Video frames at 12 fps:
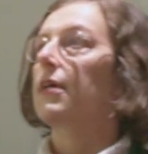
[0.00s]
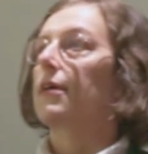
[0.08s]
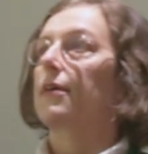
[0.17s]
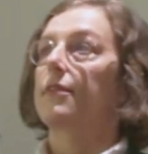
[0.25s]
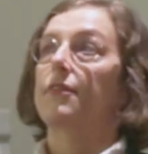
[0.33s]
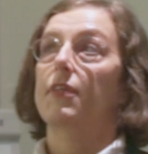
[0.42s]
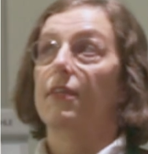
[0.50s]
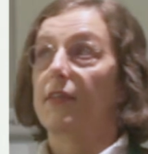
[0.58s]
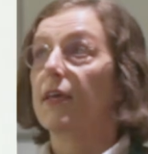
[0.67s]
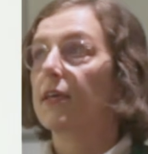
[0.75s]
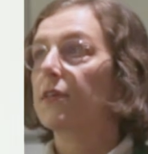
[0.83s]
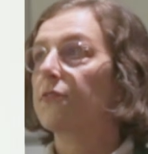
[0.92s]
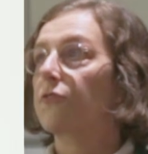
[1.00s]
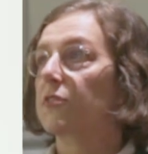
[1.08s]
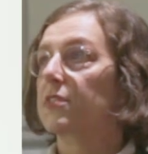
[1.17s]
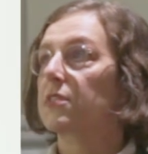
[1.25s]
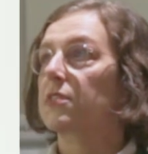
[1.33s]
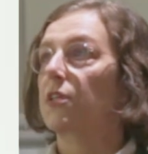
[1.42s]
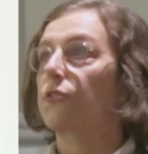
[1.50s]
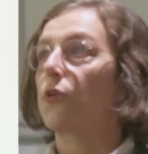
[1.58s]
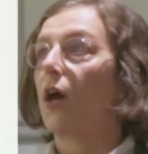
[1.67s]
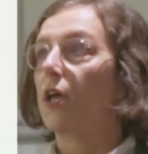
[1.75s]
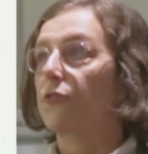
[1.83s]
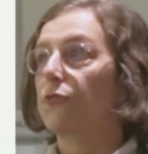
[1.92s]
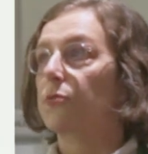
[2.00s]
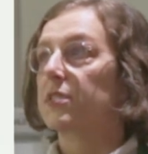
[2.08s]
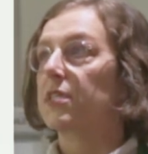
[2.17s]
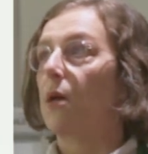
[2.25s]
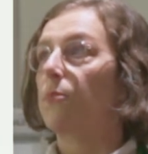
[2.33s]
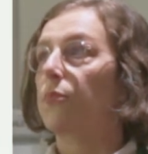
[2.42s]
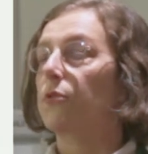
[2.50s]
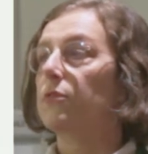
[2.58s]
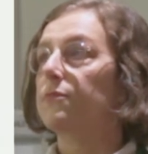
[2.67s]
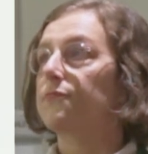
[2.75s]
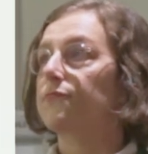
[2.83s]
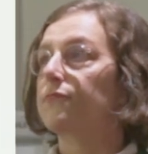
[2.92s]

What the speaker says: DNA, for instance, that you add to a sample,